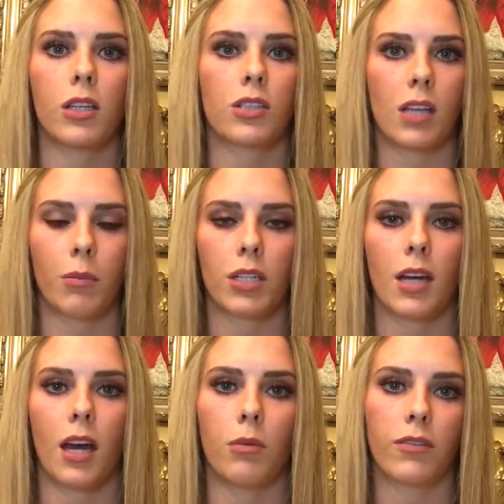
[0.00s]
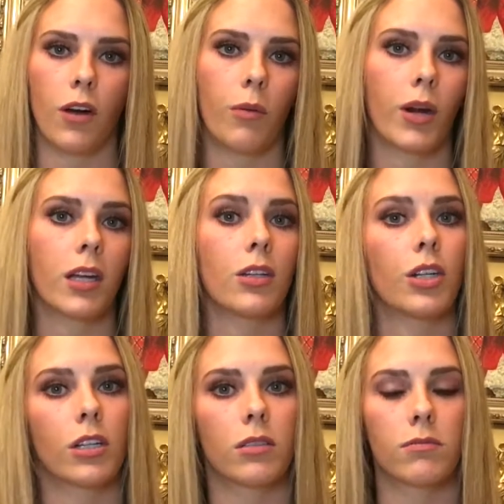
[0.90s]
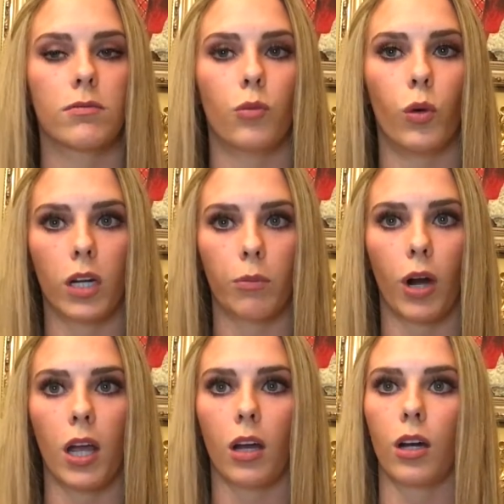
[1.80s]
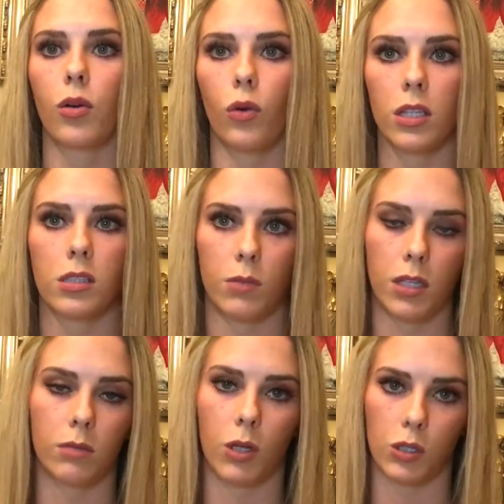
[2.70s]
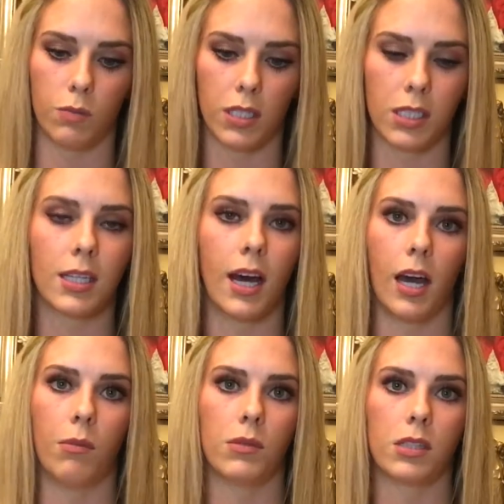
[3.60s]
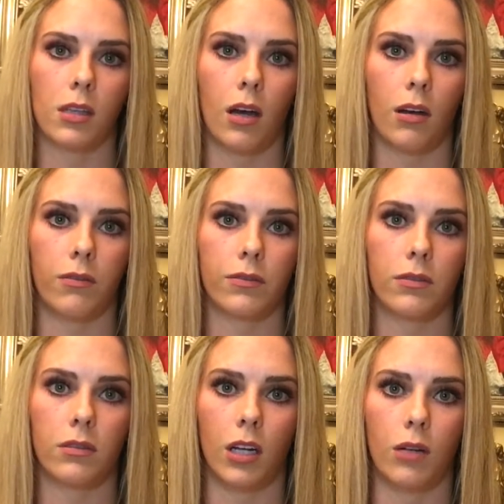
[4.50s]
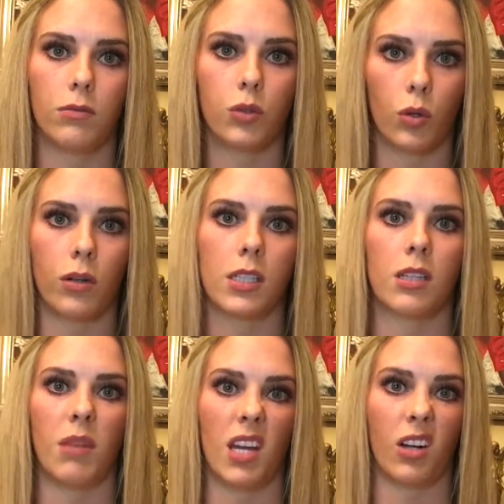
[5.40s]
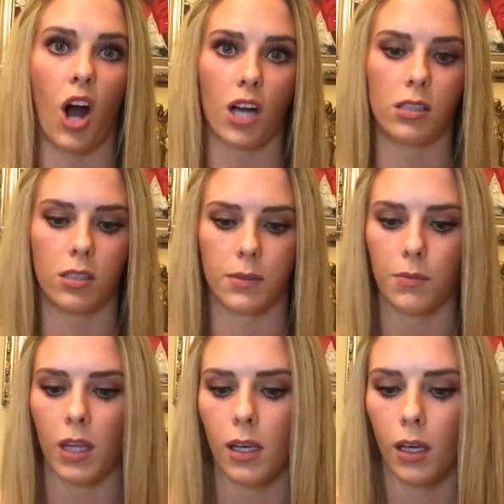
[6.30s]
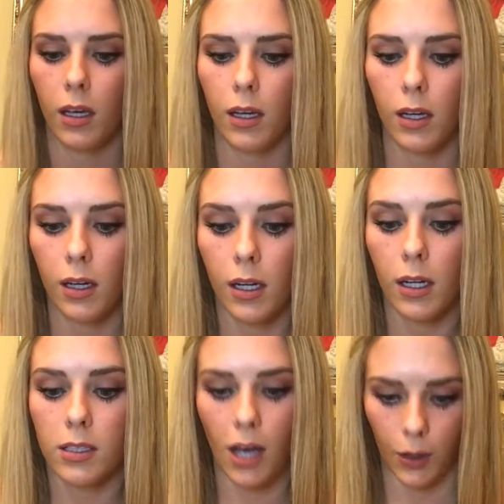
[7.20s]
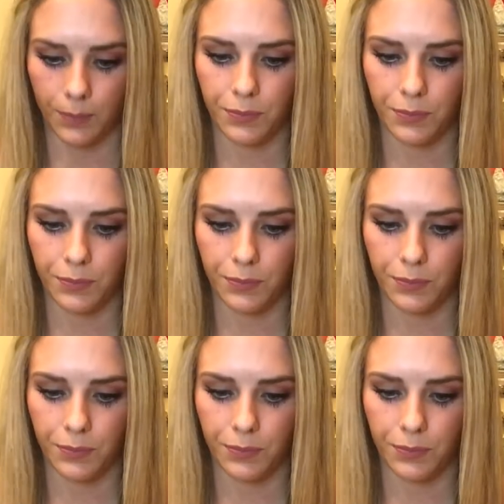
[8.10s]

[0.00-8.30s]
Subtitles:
your summertime, your fall break, and your winter break are going to be your most busy times of tourism and cost. So